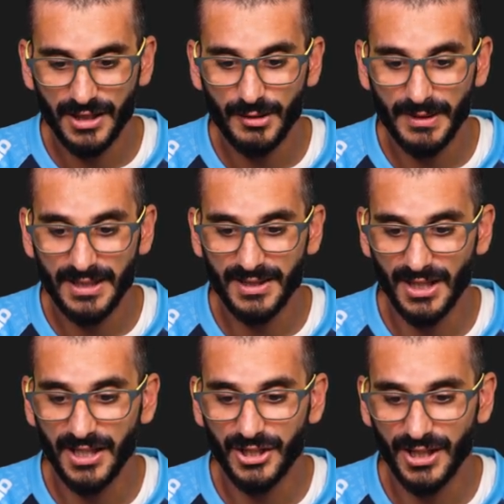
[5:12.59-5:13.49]
gonna be
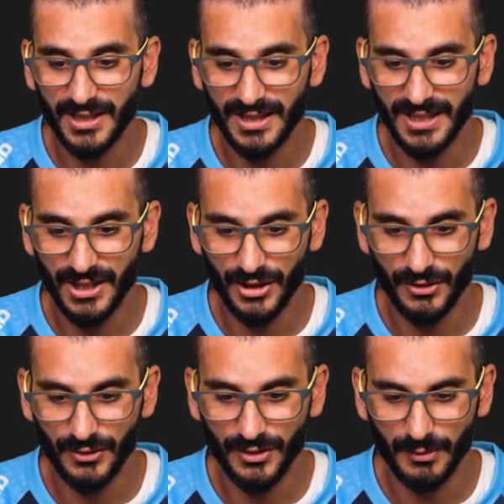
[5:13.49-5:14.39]
searching the
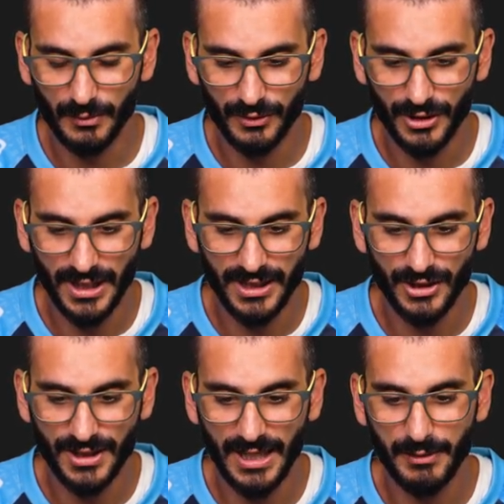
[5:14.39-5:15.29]
issues, so we will change that.